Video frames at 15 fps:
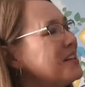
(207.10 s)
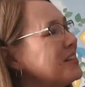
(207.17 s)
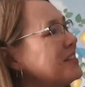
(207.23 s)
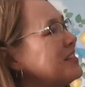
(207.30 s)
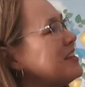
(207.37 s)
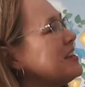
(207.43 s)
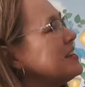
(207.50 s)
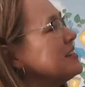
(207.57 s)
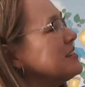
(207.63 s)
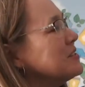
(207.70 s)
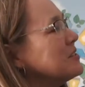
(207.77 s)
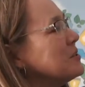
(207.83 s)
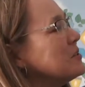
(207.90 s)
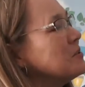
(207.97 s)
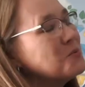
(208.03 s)

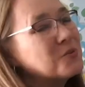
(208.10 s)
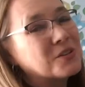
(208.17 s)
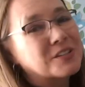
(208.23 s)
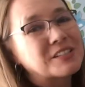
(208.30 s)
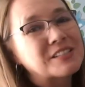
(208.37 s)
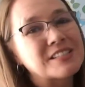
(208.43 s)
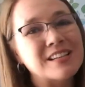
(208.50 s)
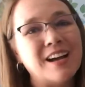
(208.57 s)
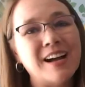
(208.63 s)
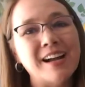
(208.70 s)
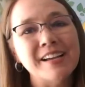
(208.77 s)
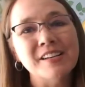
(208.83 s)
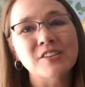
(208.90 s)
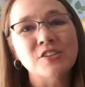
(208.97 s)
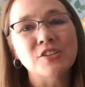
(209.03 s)
These two words,
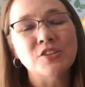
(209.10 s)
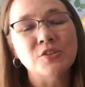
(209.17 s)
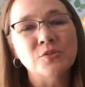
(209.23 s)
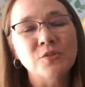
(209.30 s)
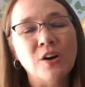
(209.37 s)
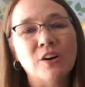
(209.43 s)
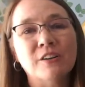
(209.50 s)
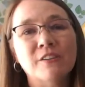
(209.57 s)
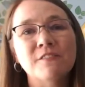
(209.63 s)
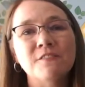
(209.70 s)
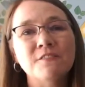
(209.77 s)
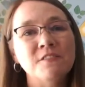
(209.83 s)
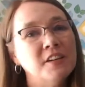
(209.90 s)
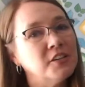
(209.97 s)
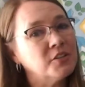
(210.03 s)
I and you, are
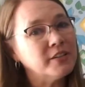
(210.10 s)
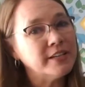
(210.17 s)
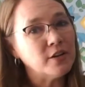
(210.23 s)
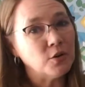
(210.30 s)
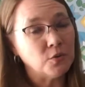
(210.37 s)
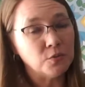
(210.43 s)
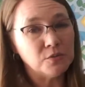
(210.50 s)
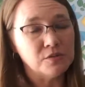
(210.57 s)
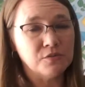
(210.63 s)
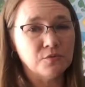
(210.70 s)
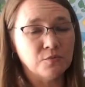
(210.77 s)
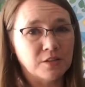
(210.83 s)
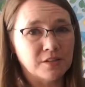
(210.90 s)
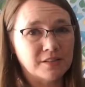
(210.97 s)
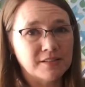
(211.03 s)
very
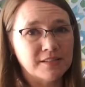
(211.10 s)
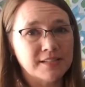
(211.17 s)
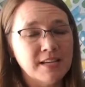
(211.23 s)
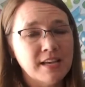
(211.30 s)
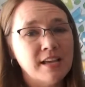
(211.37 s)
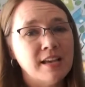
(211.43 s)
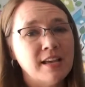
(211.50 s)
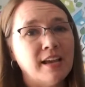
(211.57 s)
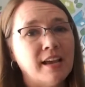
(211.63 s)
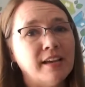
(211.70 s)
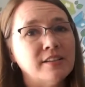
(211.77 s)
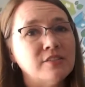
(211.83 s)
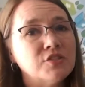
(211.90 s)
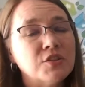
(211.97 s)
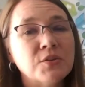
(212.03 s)
old words.
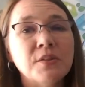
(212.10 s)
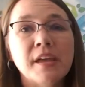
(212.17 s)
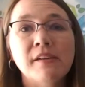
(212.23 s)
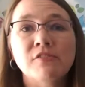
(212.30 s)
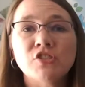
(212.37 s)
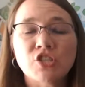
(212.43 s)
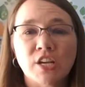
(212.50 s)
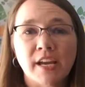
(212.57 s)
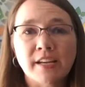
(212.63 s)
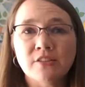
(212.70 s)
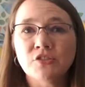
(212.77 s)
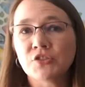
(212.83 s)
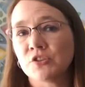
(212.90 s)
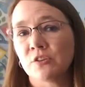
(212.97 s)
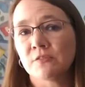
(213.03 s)
And so they've
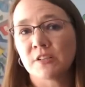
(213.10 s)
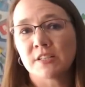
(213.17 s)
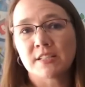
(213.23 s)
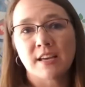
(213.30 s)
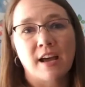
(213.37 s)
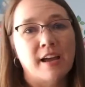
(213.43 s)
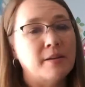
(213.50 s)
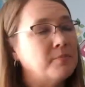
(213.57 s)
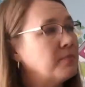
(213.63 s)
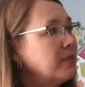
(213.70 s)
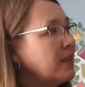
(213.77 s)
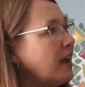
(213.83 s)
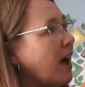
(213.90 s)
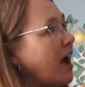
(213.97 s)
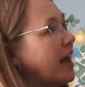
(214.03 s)
changed over
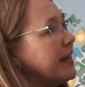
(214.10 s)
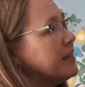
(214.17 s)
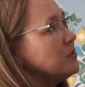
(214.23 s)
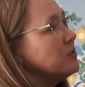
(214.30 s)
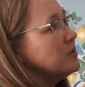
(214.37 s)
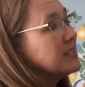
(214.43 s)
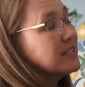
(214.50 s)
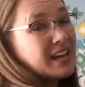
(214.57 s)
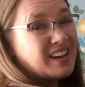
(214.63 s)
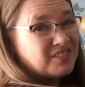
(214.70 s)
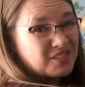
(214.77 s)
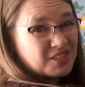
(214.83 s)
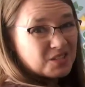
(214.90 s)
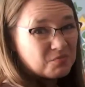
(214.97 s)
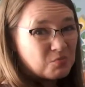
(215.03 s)
time. I used to
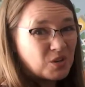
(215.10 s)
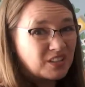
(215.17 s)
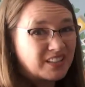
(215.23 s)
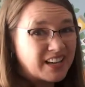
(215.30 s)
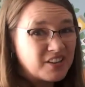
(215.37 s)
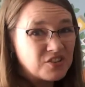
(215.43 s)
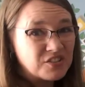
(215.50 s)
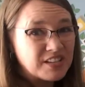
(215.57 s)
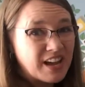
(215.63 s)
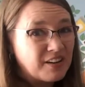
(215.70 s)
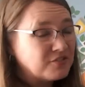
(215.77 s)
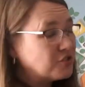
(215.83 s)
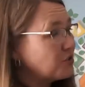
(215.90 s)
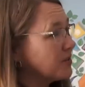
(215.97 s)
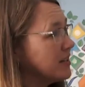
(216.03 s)
have some more letters
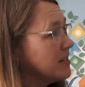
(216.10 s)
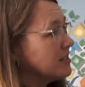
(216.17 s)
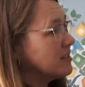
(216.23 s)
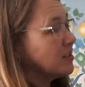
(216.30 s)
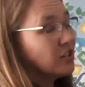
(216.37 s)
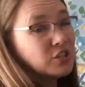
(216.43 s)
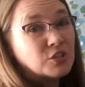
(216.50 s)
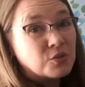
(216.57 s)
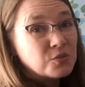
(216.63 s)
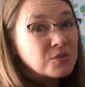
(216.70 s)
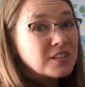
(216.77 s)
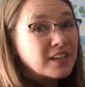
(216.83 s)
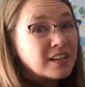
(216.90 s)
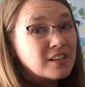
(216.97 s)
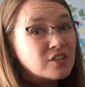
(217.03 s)
after it, you
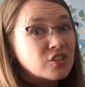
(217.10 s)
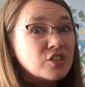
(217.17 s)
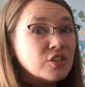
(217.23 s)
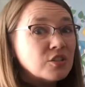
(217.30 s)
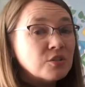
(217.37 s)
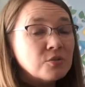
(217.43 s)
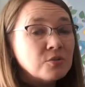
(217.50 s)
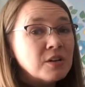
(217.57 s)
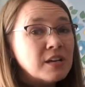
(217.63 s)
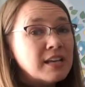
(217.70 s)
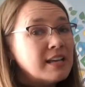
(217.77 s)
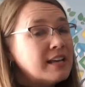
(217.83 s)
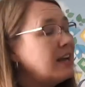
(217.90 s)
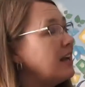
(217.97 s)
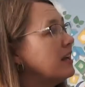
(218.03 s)
did too.
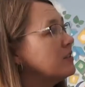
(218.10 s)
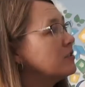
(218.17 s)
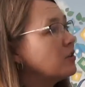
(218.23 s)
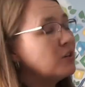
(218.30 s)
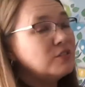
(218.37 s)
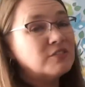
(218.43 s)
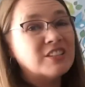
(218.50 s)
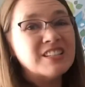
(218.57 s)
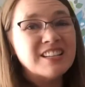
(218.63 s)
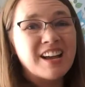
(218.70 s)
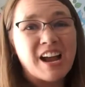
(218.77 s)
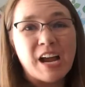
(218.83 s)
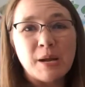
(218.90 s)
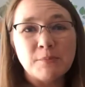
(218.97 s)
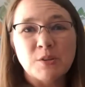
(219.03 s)
And over
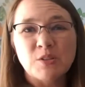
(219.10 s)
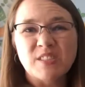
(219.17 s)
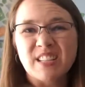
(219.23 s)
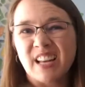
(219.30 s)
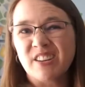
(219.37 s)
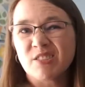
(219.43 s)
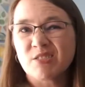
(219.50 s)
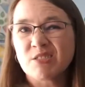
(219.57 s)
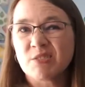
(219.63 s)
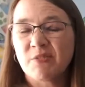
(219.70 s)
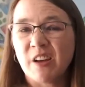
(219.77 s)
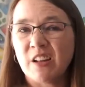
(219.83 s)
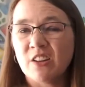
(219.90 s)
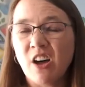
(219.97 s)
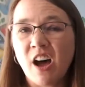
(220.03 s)
time, those letters
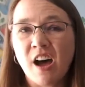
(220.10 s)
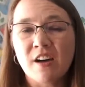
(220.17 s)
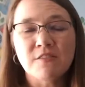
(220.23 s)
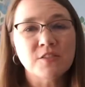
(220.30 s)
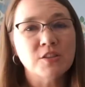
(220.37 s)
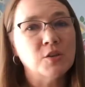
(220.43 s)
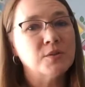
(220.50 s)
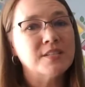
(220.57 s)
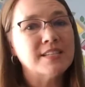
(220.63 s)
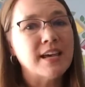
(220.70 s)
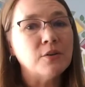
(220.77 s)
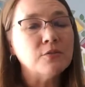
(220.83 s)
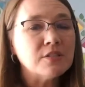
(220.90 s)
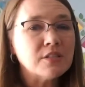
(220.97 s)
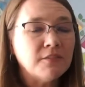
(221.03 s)
fell off, those
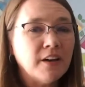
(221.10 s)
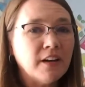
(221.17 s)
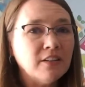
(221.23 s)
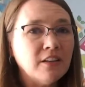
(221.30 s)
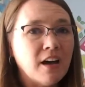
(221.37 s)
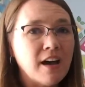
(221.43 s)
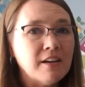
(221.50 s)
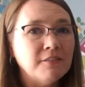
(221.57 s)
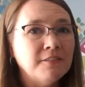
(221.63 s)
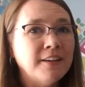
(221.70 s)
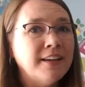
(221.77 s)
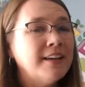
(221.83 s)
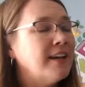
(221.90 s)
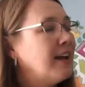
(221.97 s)
sounds fell off,